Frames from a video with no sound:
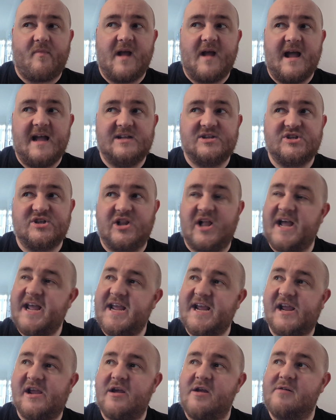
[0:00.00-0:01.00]
it's
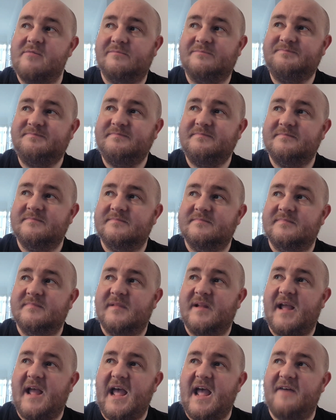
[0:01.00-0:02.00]
like
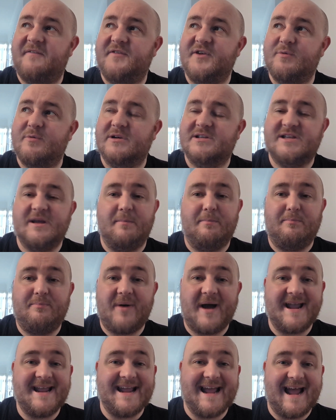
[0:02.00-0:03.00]
if you were to
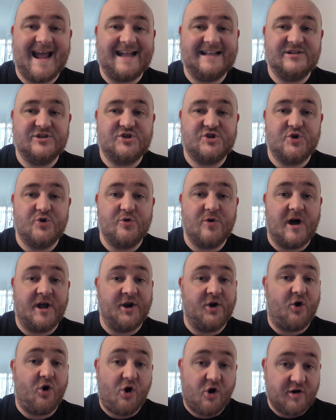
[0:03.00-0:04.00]
bite into
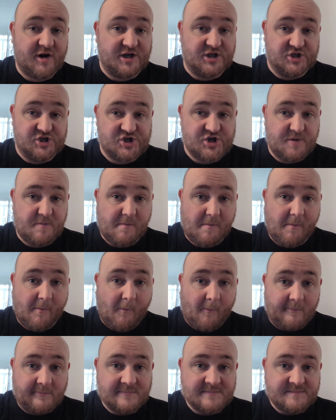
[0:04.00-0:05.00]
an orange,
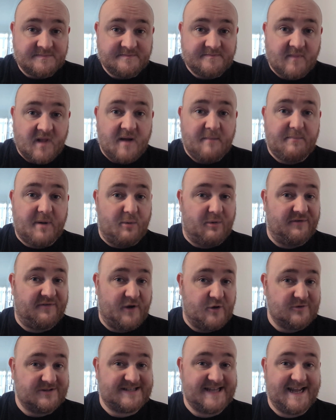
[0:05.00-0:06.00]
but
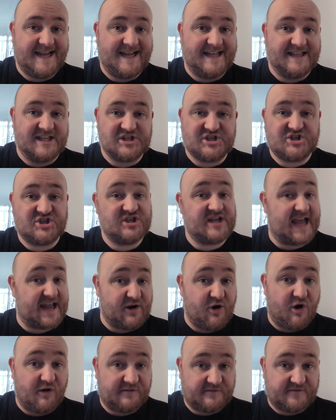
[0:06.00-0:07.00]
without taking the skin
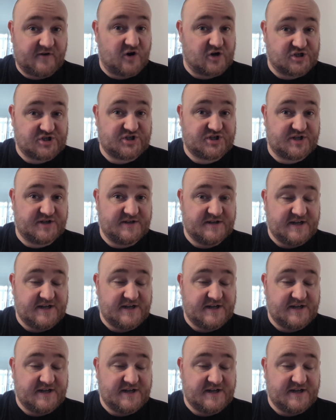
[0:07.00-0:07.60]
off first.